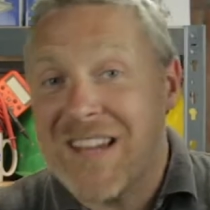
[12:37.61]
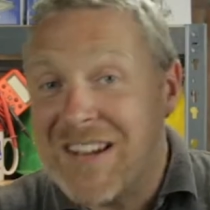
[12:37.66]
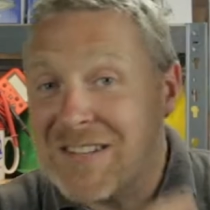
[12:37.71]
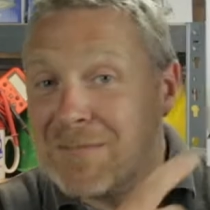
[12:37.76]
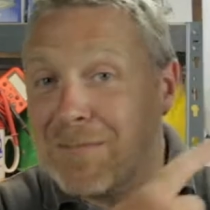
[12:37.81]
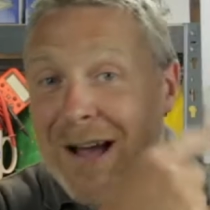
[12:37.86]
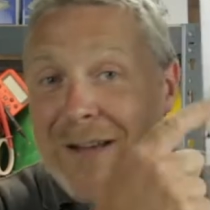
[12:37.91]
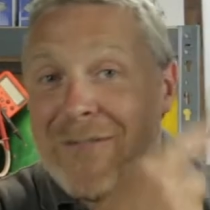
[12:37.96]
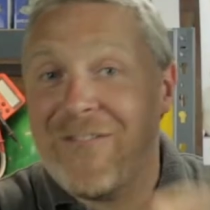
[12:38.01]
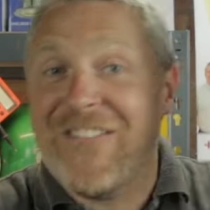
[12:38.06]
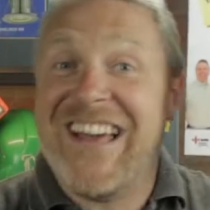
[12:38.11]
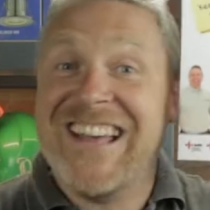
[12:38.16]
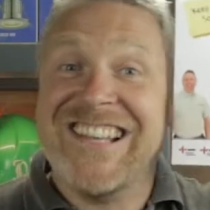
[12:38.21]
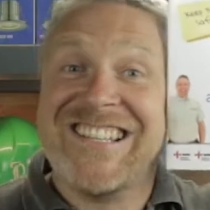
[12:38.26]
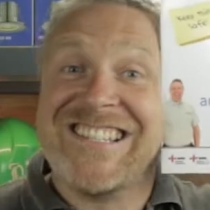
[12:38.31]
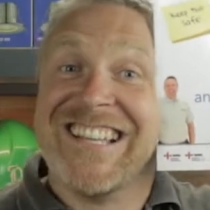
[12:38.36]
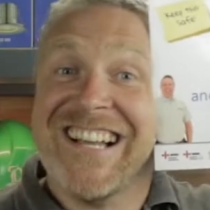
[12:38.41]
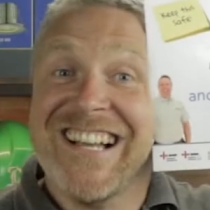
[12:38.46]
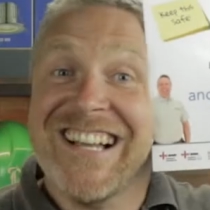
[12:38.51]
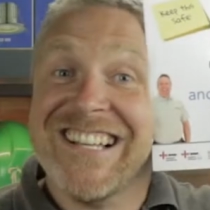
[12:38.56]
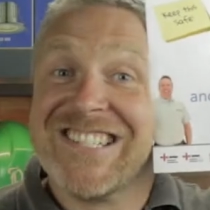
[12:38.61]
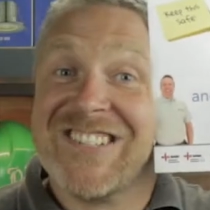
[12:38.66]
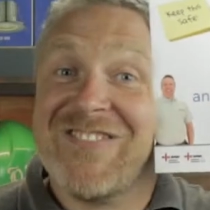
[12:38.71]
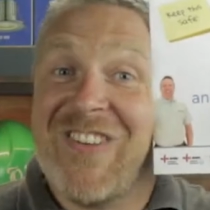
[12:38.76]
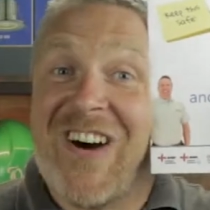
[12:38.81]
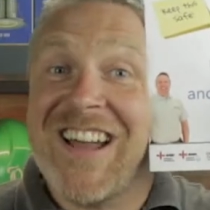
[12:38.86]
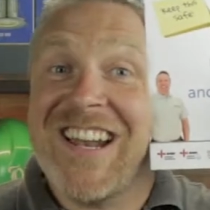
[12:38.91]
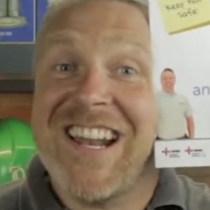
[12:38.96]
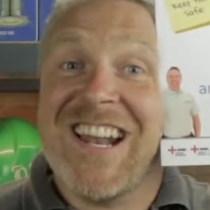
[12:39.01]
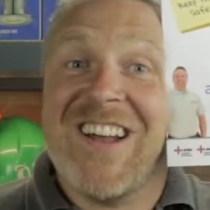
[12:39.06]
There's my face
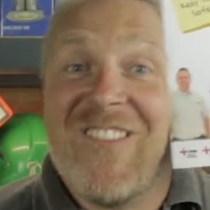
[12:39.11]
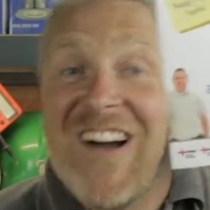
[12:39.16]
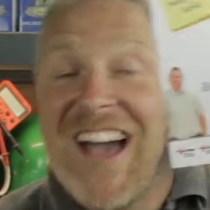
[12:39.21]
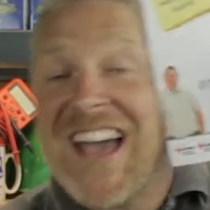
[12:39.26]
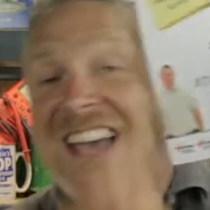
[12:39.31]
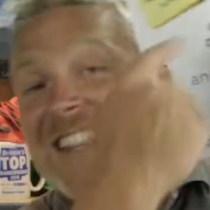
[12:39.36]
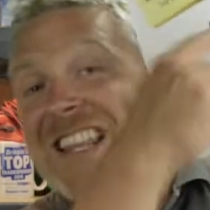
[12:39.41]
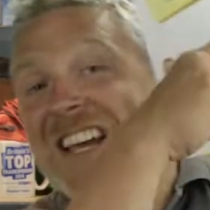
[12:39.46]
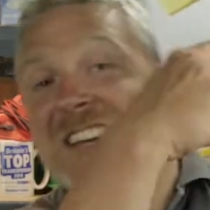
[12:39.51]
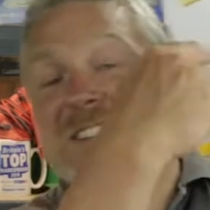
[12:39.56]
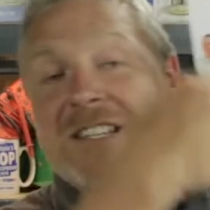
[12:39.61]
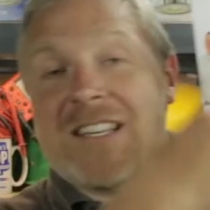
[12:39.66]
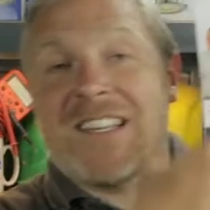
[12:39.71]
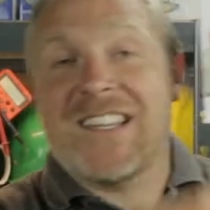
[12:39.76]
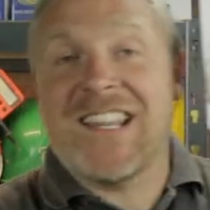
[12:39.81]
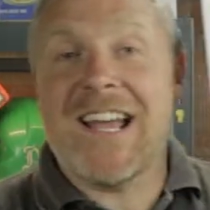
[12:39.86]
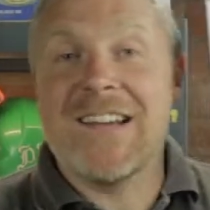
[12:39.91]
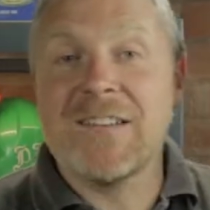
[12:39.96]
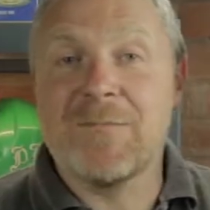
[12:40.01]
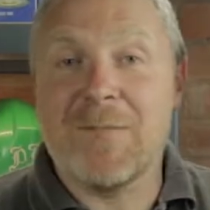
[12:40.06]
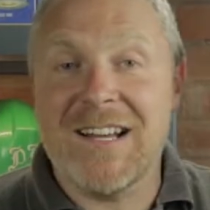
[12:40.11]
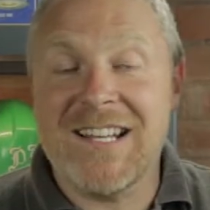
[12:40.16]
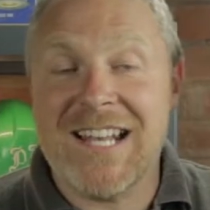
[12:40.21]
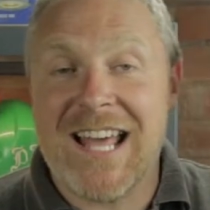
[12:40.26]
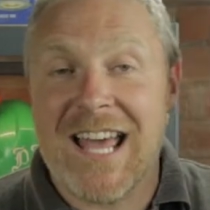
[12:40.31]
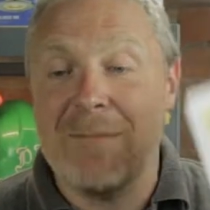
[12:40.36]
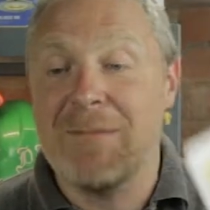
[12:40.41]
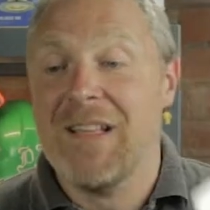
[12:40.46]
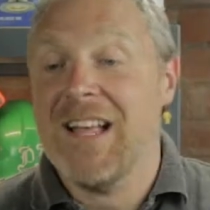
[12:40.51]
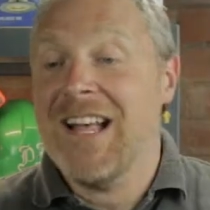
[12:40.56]
smiling away, and there's my
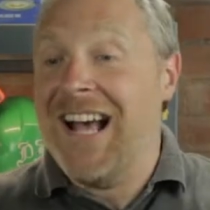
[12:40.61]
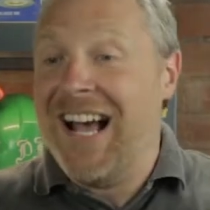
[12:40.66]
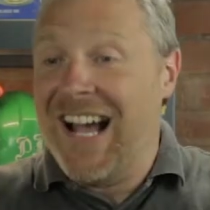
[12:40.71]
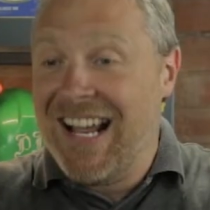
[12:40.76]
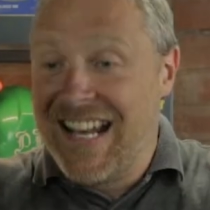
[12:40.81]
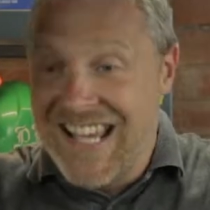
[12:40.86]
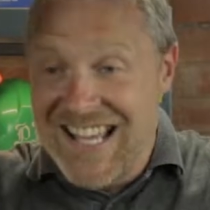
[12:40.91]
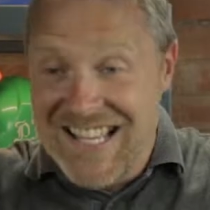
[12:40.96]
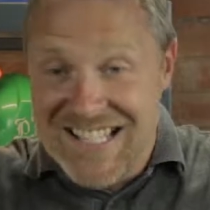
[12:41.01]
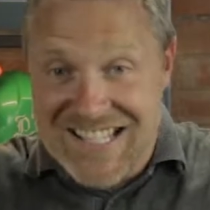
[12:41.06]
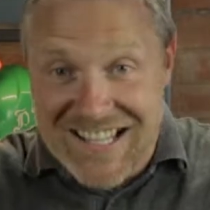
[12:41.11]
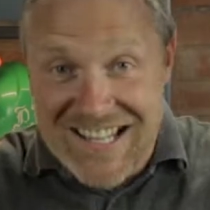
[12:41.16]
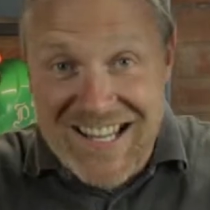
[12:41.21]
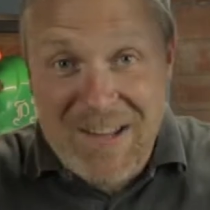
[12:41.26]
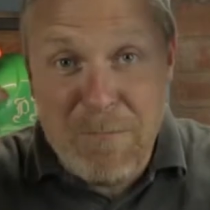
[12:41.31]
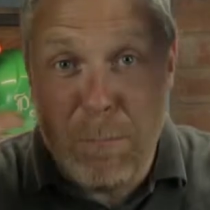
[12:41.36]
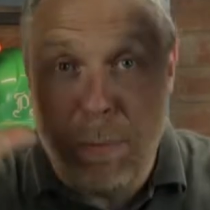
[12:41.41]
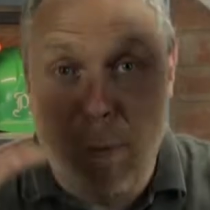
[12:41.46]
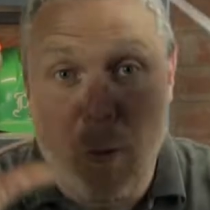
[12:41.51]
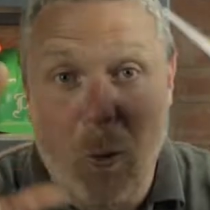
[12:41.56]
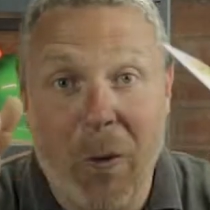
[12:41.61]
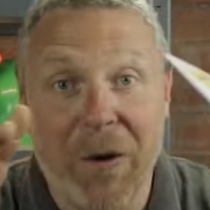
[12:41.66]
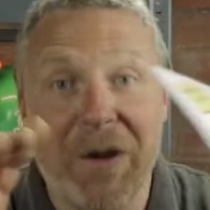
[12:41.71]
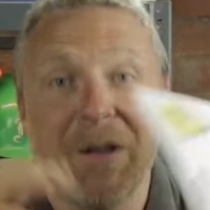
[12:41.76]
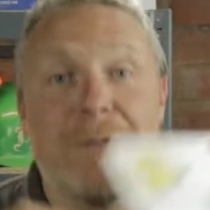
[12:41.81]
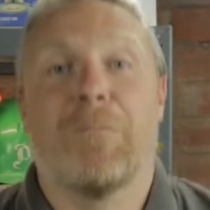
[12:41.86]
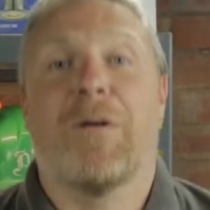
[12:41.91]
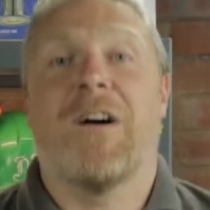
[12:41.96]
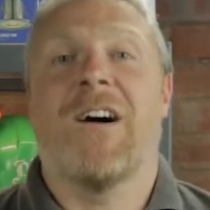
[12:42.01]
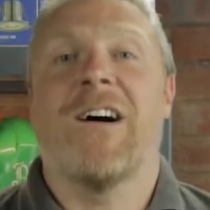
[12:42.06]
name, and it is an
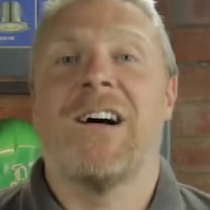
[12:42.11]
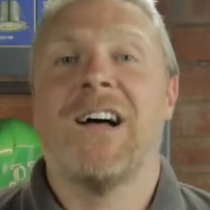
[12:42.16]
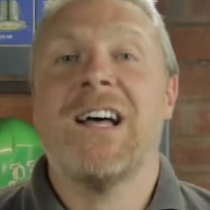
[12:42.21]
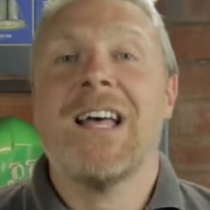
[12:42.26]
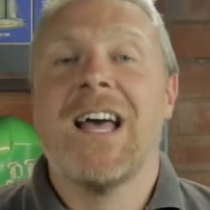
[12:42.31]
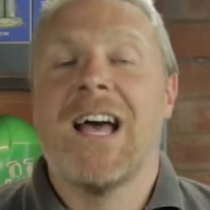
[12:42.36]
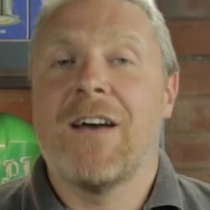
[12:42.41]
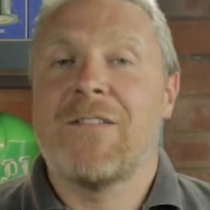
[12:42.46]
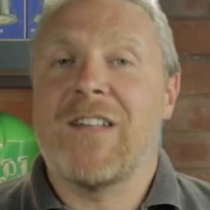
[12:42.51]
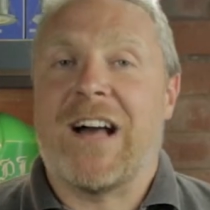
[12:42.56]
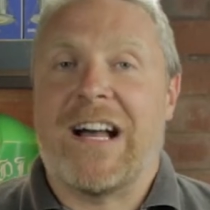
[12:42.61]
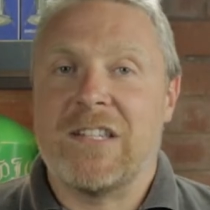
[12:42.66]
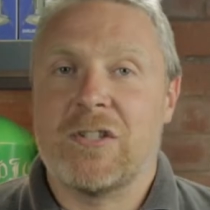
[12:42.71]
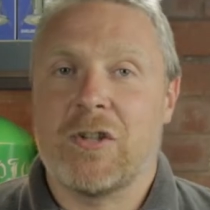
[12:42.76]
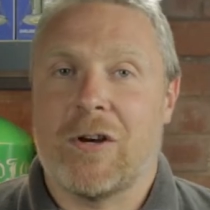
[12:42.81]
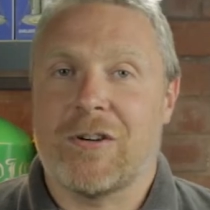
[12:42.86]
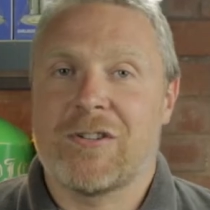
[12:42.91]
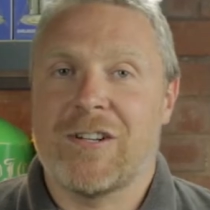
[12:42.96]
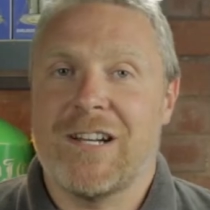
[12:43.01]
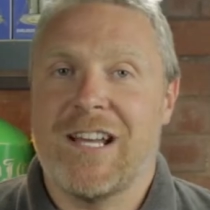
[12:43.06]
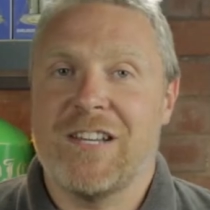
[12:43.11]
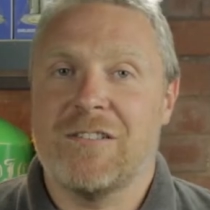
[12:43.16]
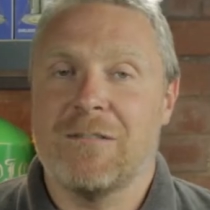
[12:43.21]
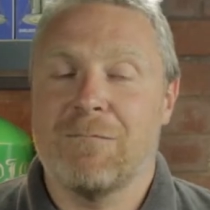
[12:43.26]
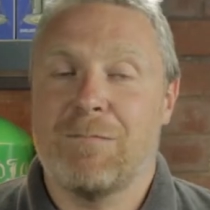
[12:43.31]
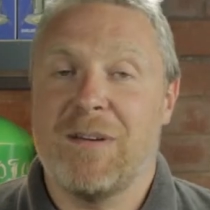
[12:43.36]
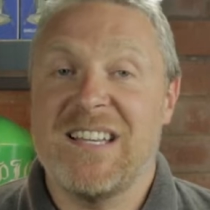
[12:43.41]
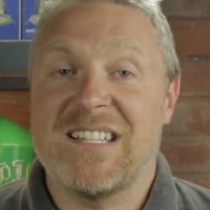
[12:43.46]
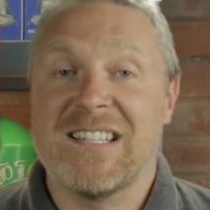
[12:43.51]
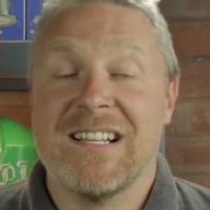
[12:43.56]
important part of that indoctrination
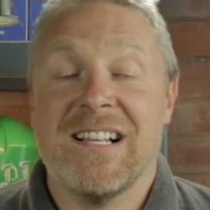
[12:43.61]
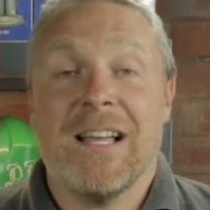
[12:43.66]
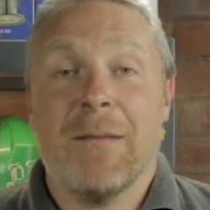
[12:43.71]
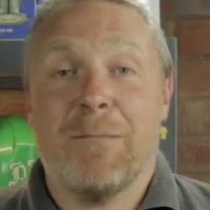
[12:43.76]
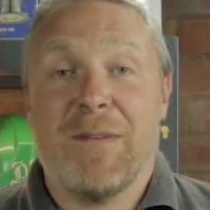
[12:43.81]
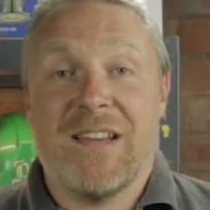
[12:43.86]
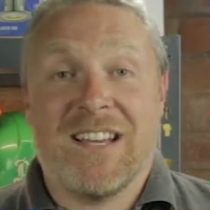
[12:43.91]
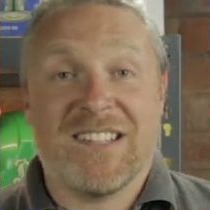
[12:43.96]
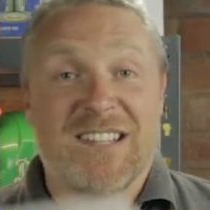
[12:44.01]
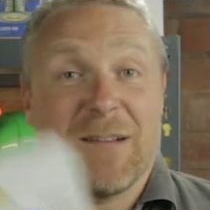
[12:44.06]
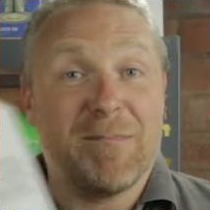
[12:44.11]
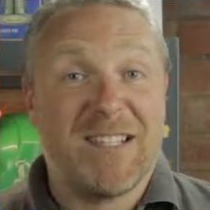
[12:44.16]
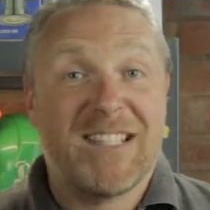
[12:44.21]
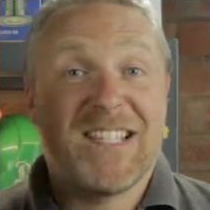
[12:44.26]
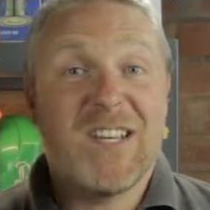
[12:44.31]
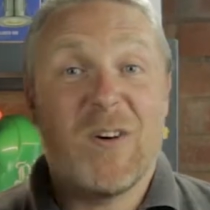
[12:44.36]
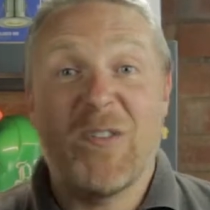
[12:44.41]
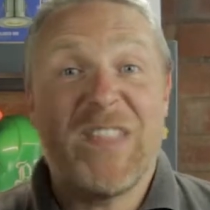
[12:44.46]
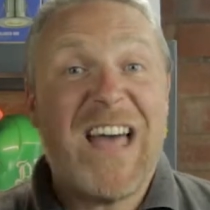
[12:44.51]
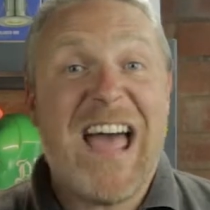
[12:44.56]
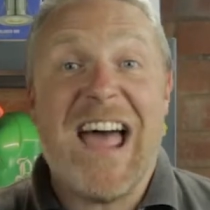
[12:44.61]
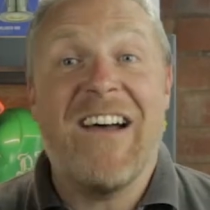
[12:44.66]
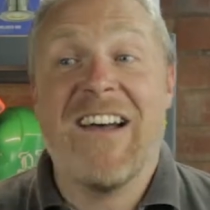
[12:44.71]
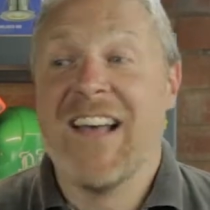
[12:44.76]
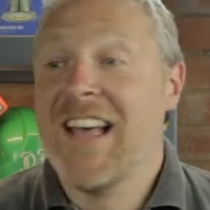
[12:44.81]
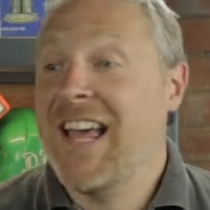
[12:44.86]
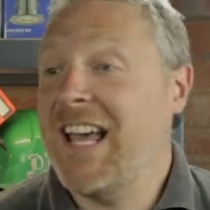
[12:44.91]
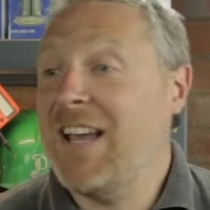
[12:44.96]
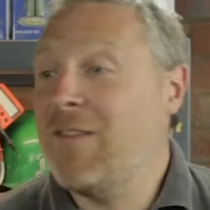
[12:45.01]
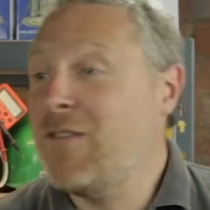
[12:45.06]
piece, because I'm still there
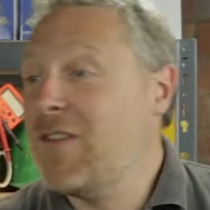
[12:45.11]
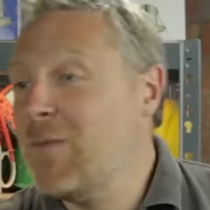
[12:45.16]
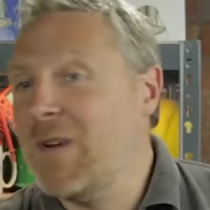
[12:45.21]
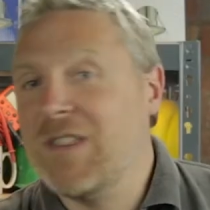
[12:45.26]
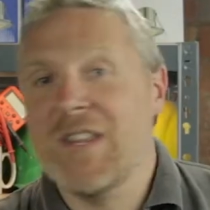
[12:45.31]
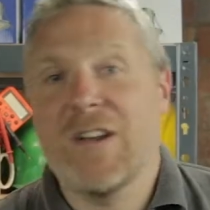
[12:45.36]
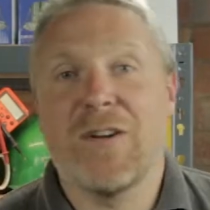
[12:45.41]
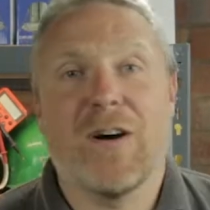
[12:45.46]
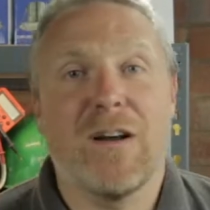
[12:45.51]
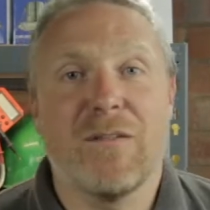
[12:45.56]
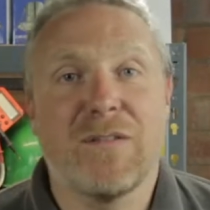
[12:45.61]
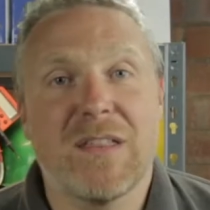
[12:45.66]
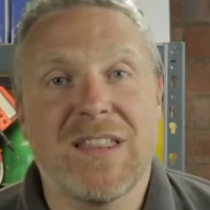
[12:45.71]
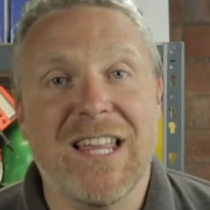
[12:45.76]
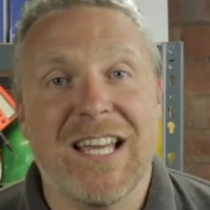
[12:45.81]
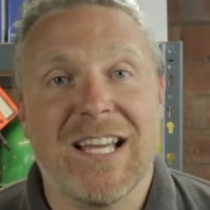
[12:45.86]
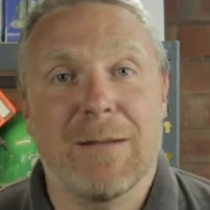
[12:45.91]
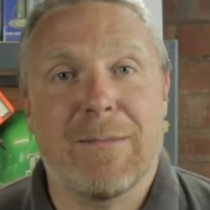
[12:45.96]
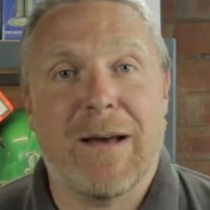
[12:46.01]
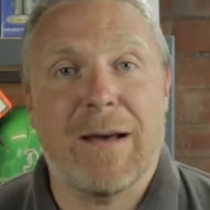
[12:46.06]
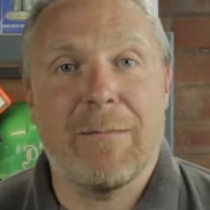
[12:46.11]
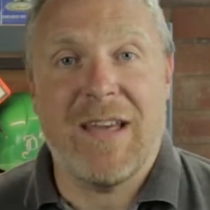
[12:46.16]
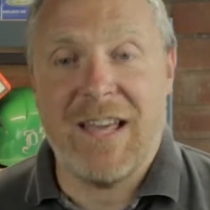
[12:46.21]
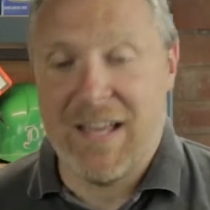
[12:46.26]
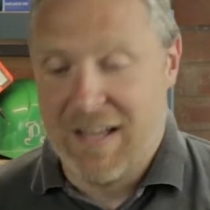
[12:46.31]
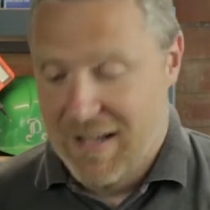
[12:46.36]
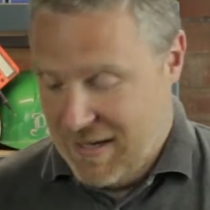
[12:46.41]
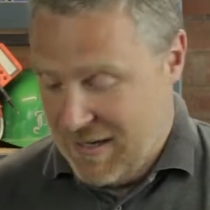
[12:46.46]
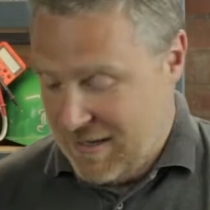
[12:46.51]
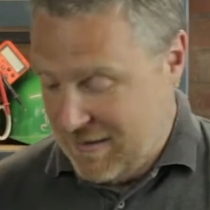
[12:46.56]
even when they're not even thinking about me,